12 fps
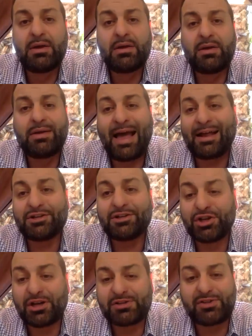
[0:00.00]
not
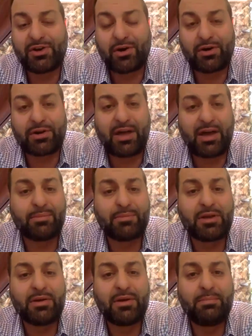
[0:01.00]
just in our
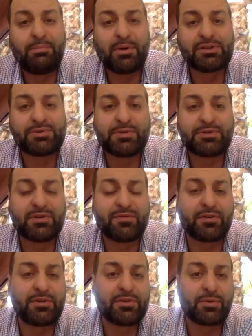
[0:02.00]
economy, but
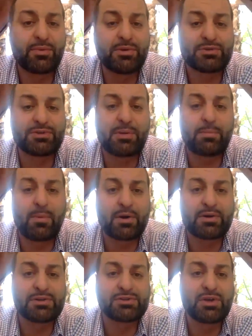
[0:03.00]
specifically in the real estate
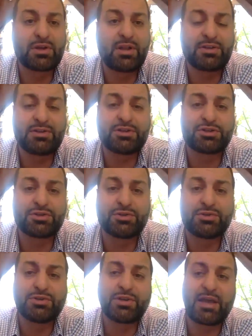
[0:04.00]
market. So I'd like to
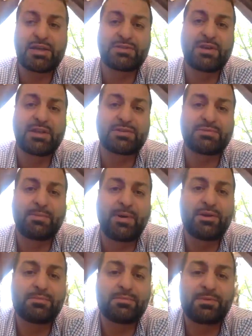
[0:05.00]
introduce you guys today to
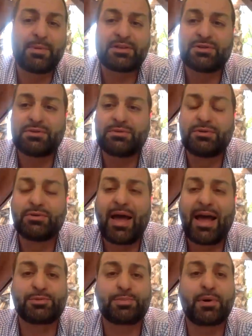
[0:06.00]
my two new
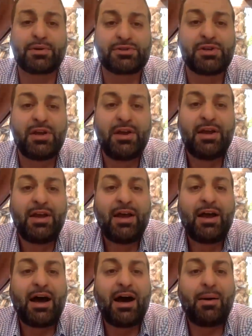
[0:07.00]
experts.
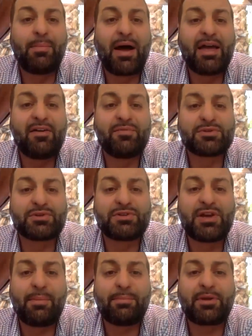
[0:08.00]
I have Mr.
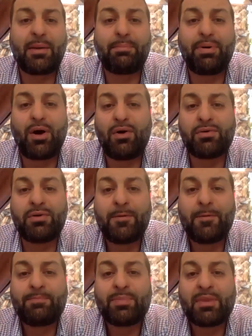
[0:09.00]
Tom Campone
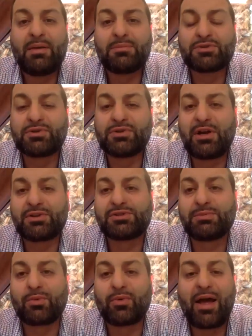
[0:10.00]
and Mr.
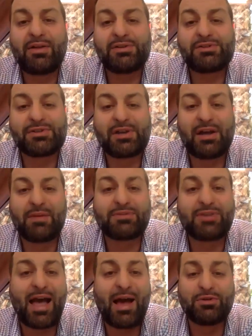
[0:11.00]
Nelson Morales.
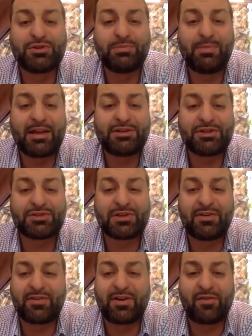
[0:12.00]
Tom, would you mind just
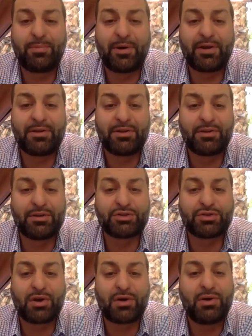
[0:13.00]
giving everybody a little
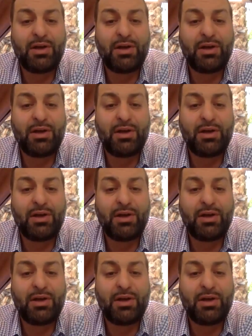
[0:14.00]
intro?